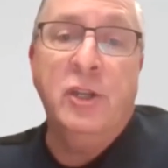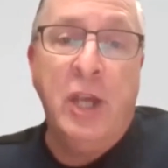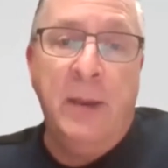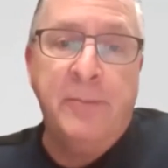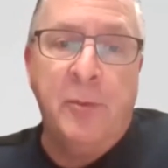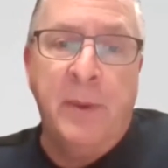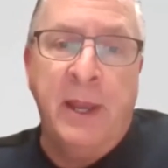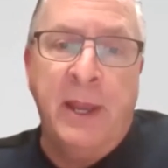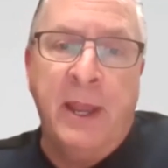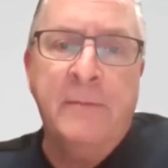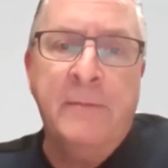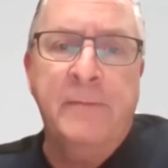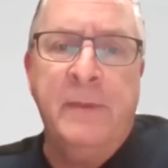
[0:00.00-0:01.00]
a chapter
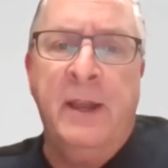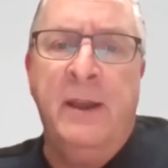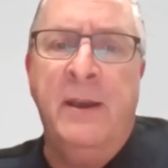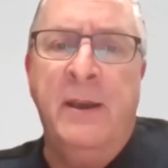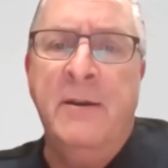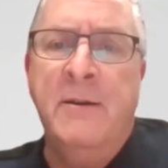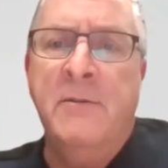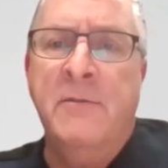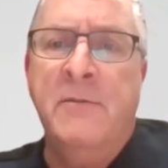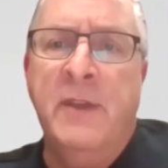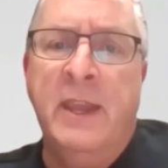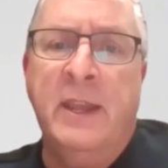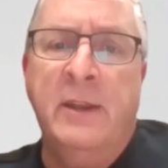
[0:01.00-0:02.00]
meeting.
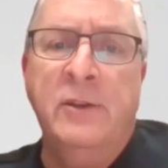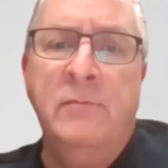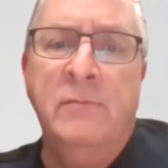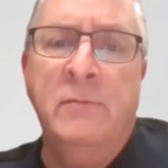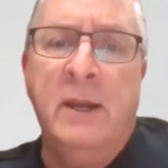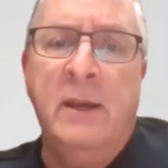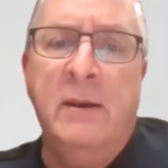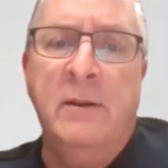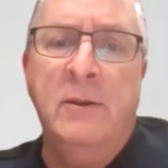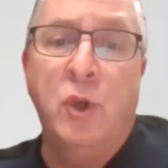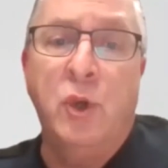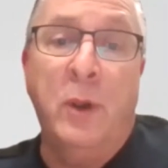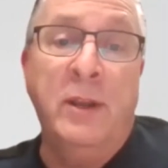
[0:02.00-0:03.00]
They can
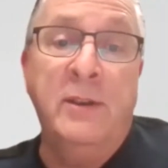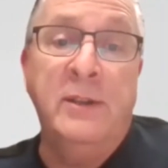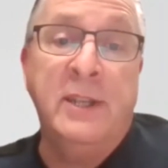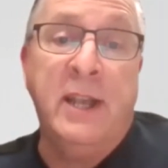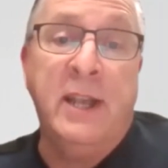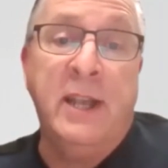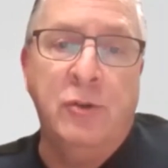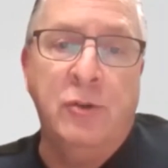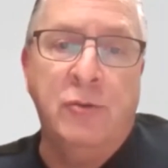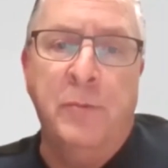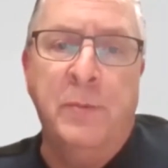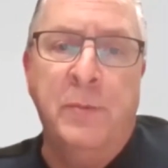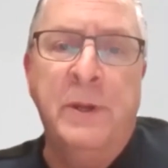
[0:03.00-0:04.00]
join a discussion
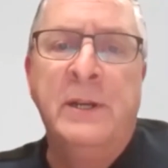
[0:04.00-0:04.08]
group.